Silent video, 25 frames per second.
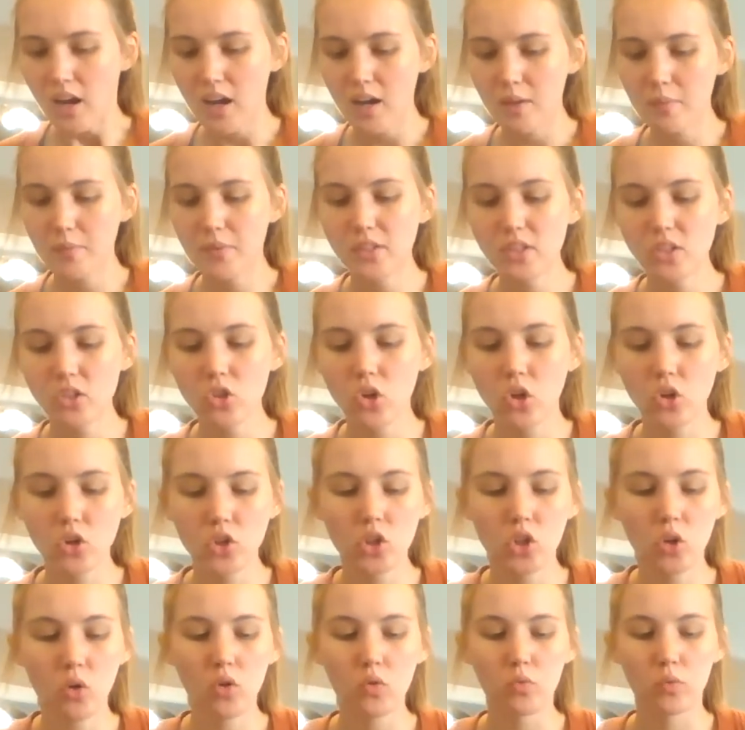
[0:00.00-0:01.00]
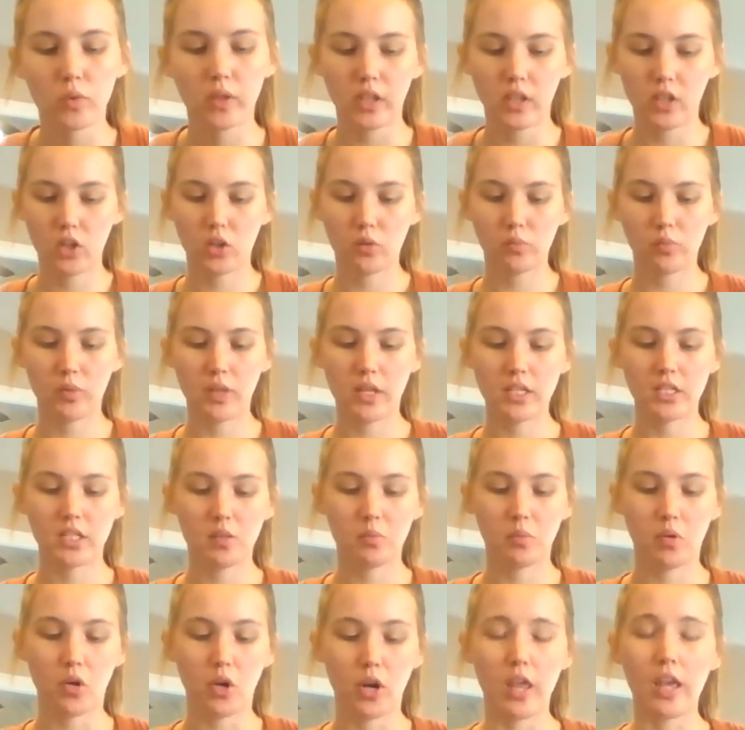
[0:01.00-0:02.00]
This is also a really good place to
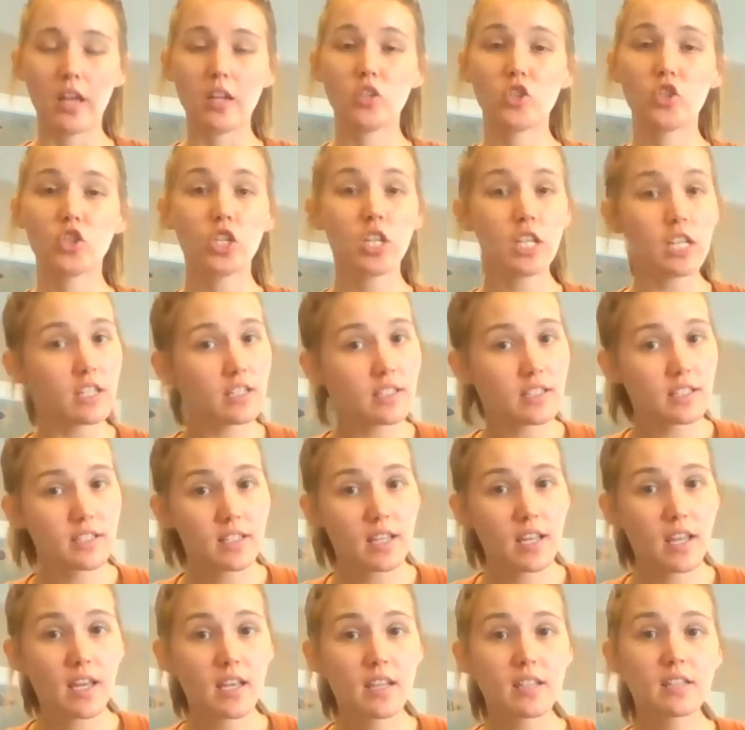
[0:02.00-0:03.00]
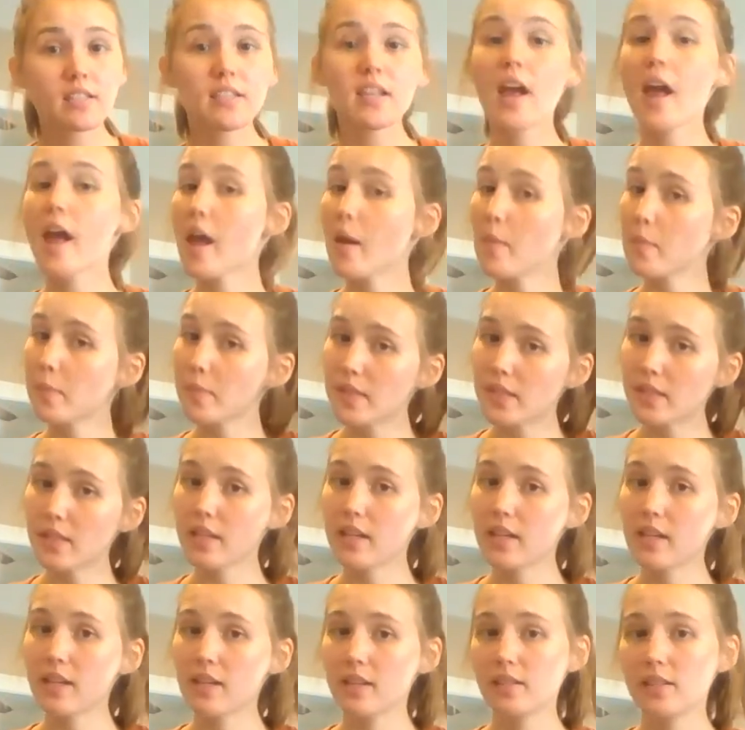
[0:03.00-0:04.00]
put in chia seeds, hemp
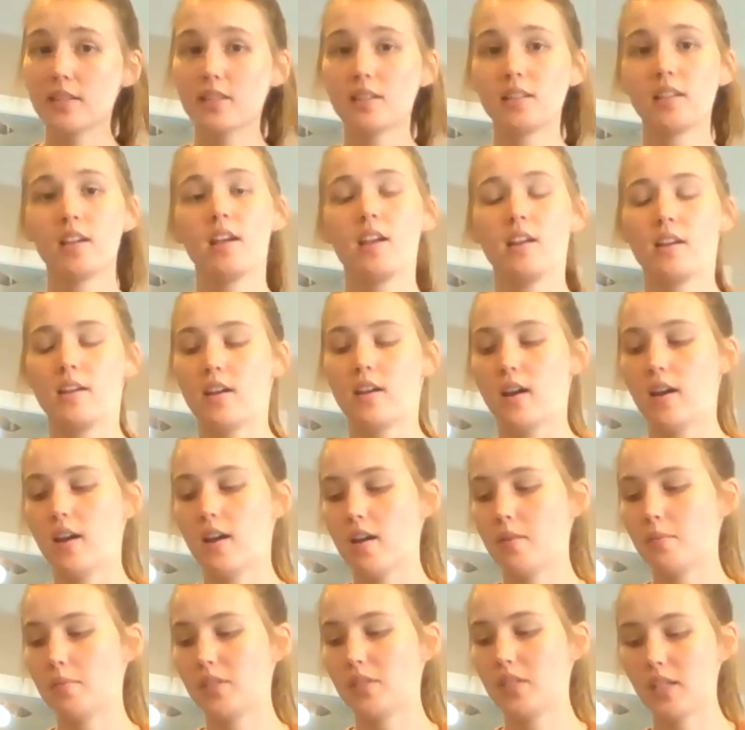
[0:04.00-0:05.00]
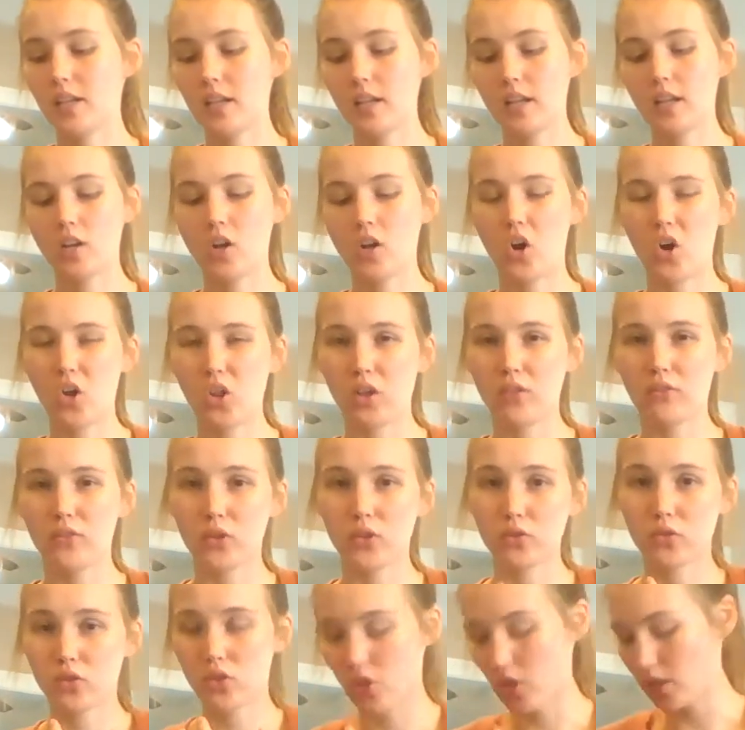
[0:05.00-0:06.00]
seeds, to get in all of
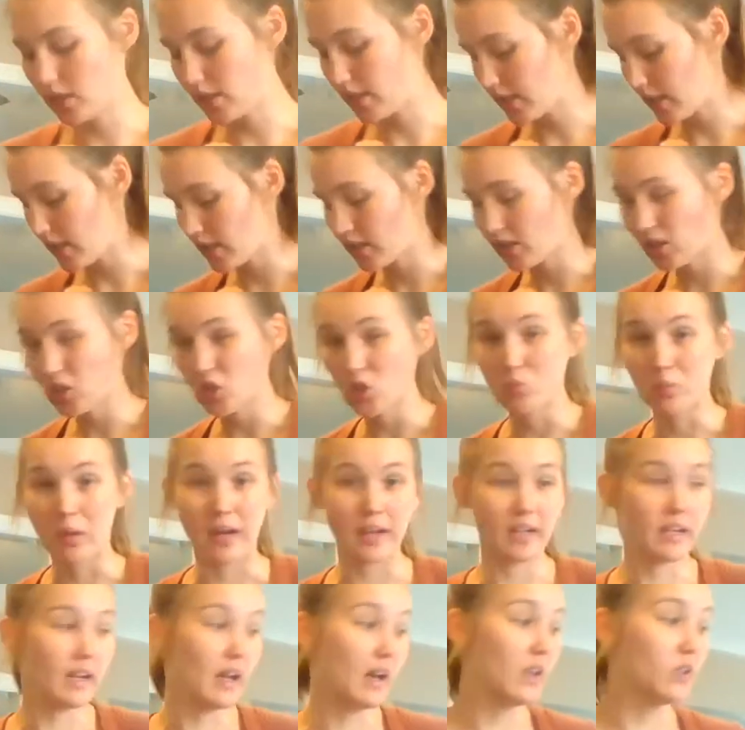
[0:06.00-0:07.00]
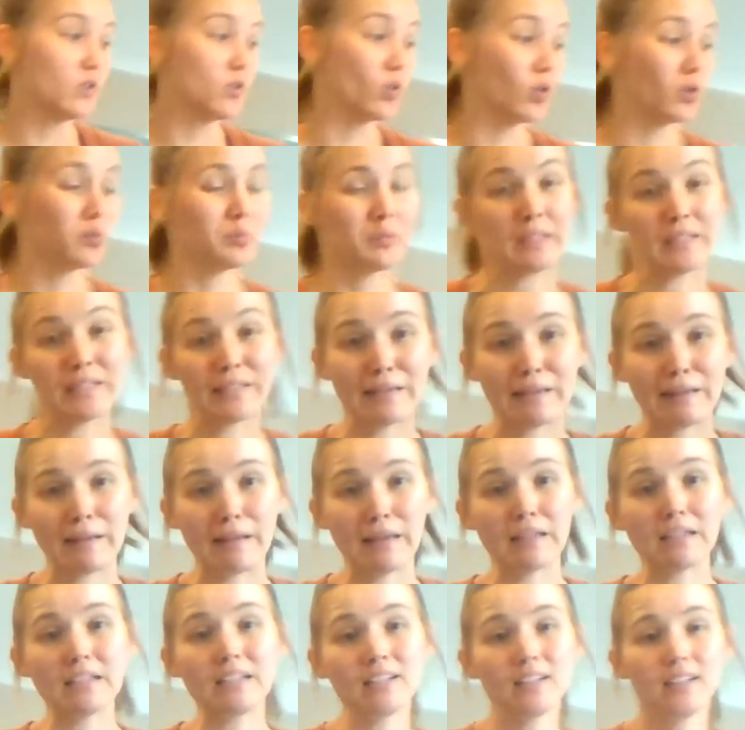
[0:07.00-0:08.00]
those good seeds that you might not normally get
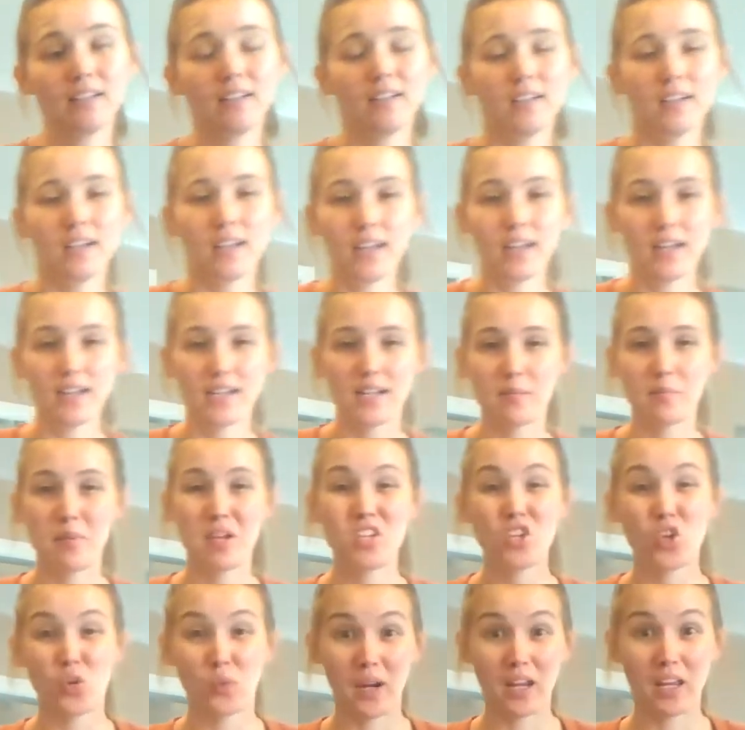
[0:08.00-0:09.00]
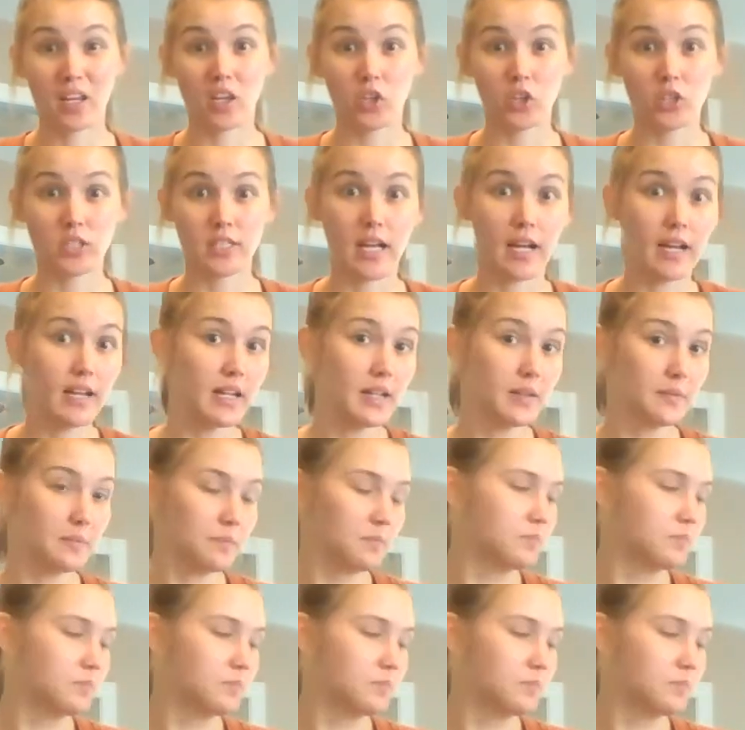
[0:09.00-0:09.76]
in your regular diet.